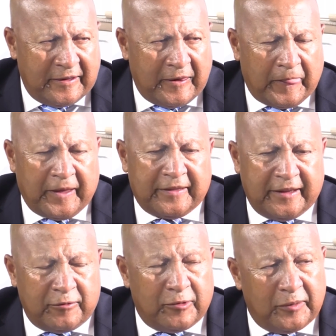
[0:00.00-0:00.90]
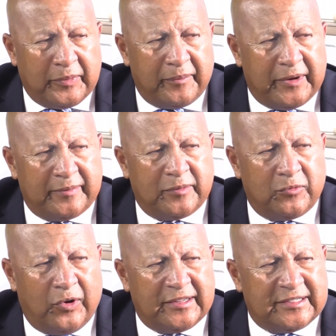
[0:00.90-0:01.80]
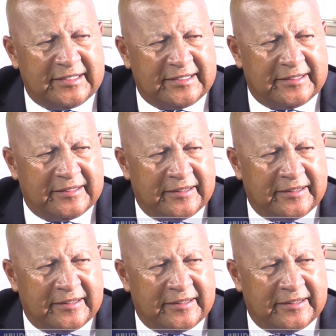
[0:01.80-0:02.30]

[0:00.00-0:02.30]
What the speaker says: that there will be a minimum wages,